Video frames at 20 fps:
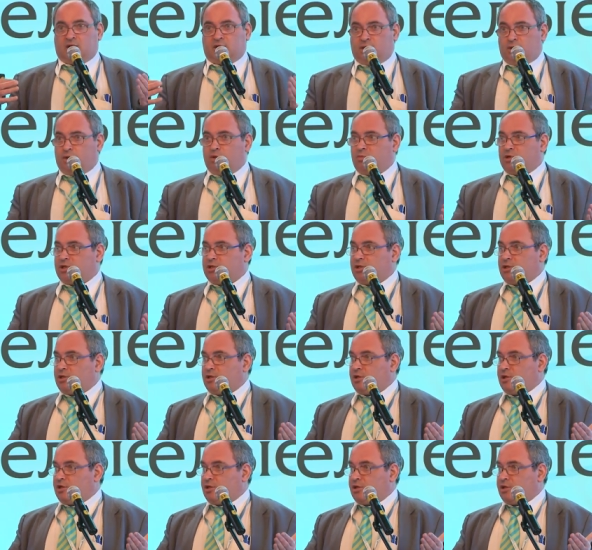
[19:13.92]
human
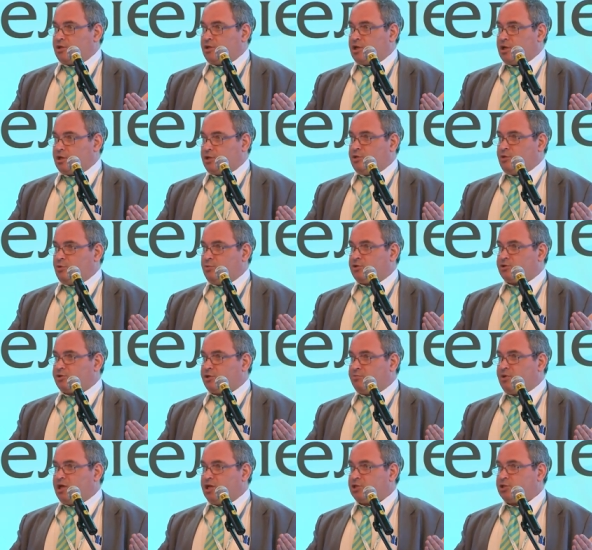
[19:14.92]
A human
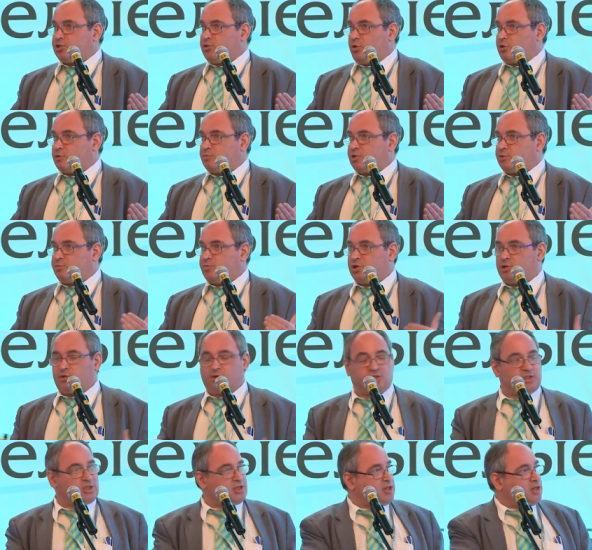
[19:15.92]
remains normal
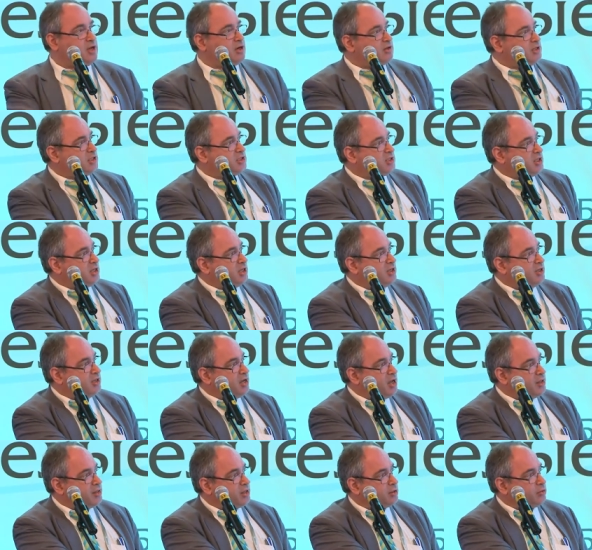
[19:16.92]
because there is
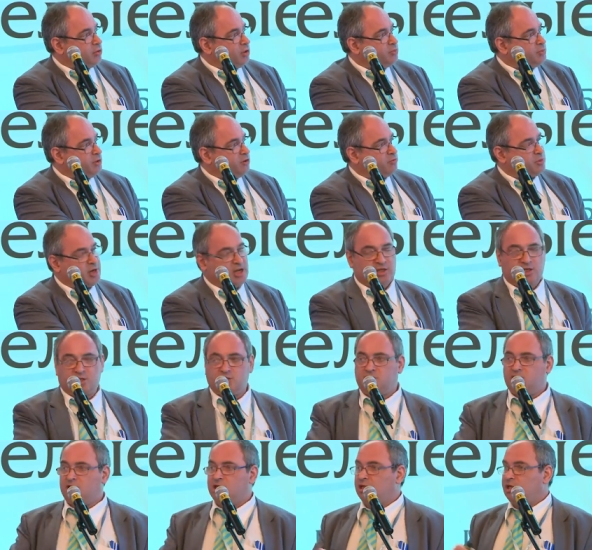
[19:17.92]
another copy of B R C A
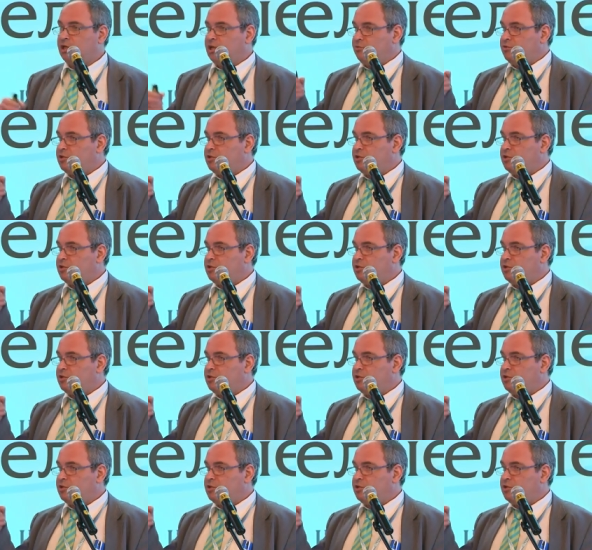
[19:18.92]
gene